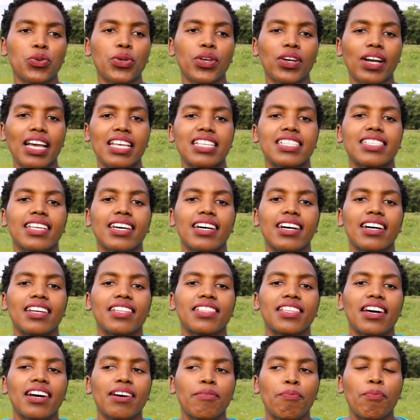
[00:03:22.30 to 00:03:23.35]
you guys
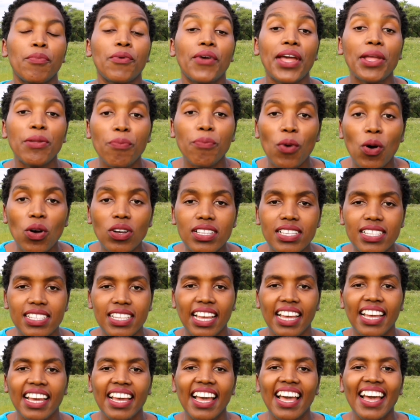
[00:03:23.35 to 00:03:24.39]
the brain box
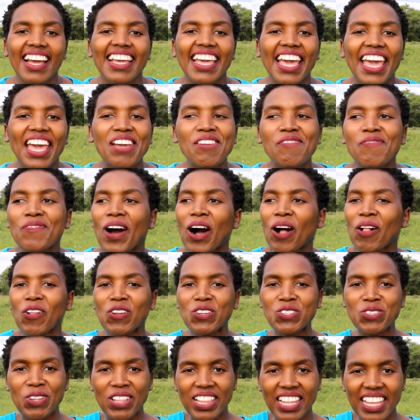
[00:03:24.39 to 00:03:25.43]
game. I'll
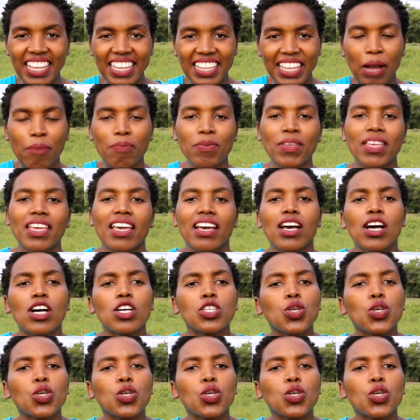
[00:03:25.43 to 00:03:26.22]
also link it up here.